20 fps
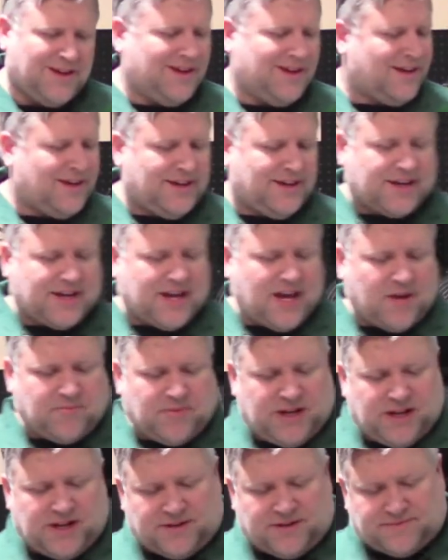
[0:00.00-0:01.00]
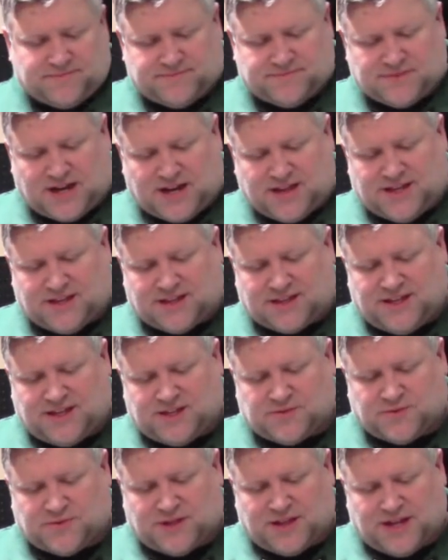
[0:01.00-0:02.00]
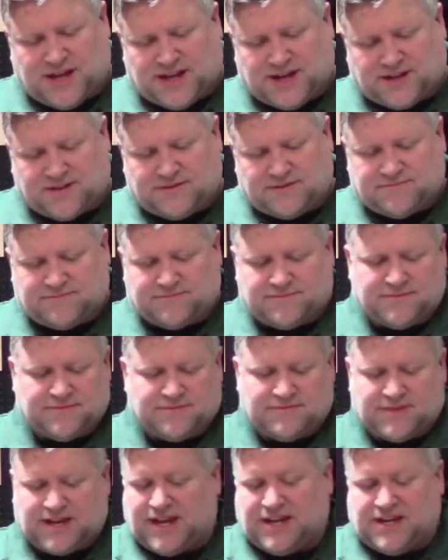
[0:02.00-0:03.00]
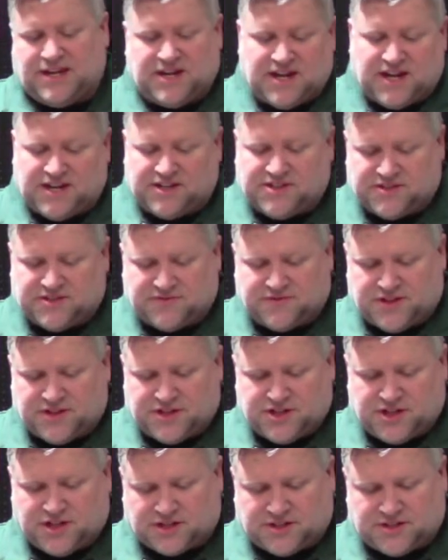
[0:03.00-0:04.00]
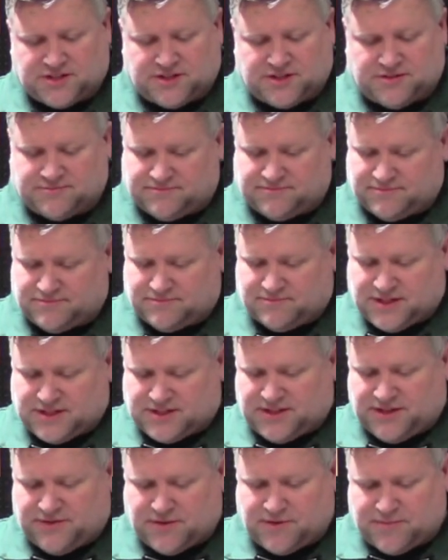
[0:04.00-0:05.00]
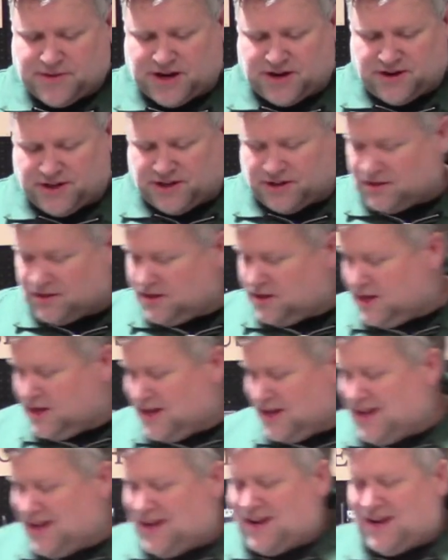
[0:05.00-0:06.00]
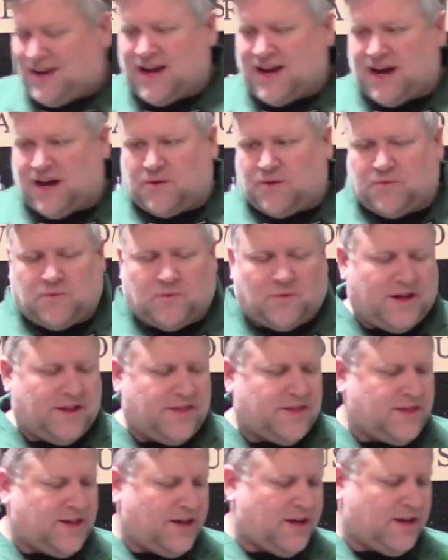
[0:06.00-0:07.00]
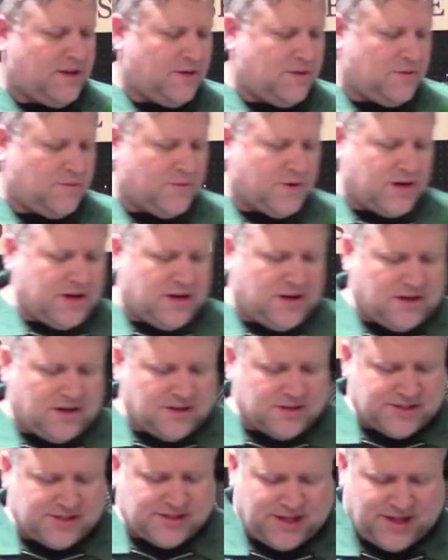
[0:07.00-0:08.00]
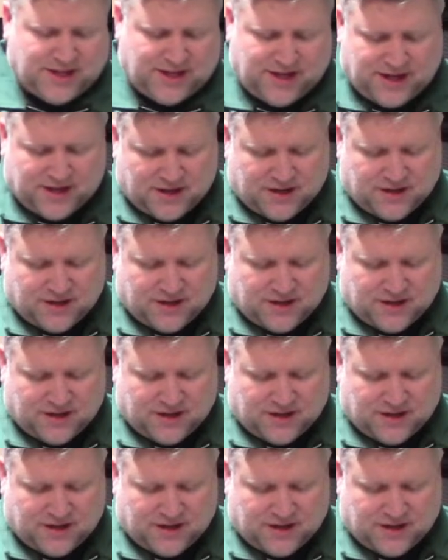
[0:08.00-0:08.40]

Can't beat it. I think these were like $89 just for the chuck, so it's even a better deal. Now, one thing we're going to all see here,